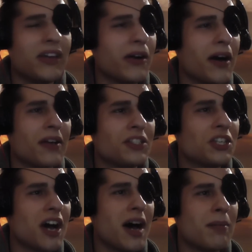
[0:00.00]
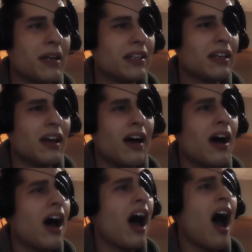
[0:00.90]
They're out of job and...
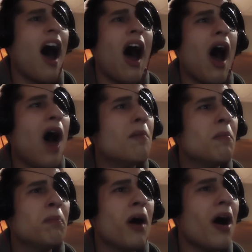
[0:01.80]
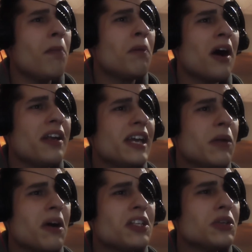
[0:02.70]
Pop
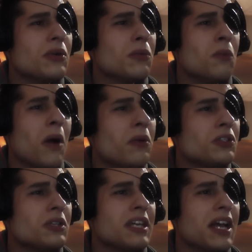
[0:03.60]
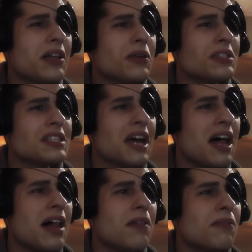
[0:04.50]
Bunny, why'd you, why would you kill
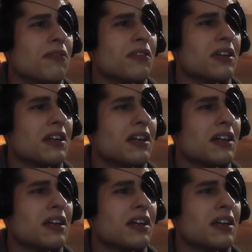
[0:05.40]
yourself?